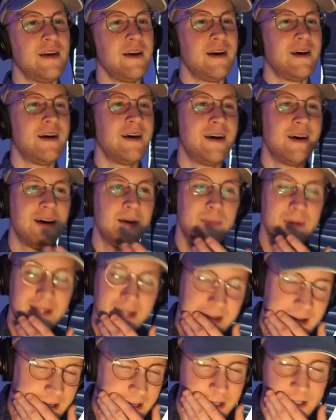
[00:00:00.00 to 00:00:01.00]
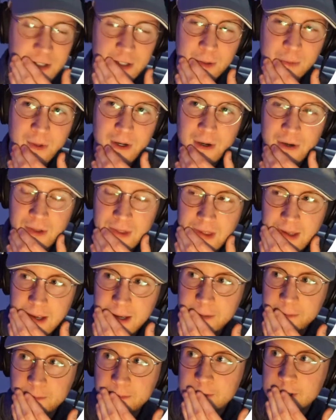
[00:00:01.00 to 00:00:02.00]
But now here's the weird
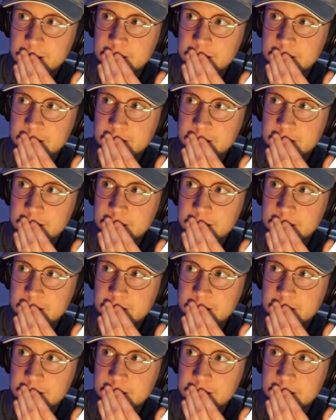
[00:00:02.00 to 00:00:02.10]
thing.